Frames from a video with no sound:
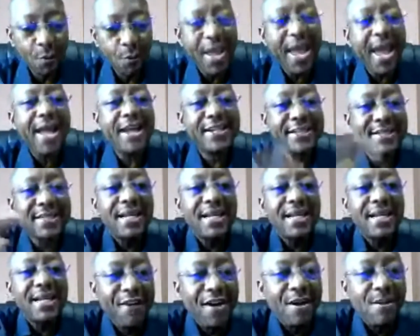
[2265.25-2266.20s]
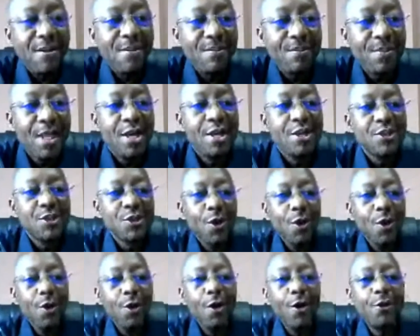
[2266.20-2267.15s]
we are a training firm,
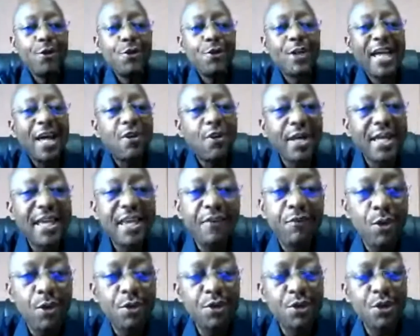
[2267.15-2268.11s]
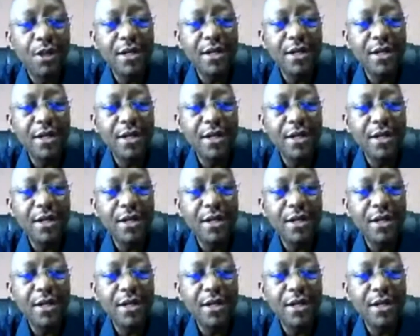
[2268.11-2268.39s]
so you cannot give what you don't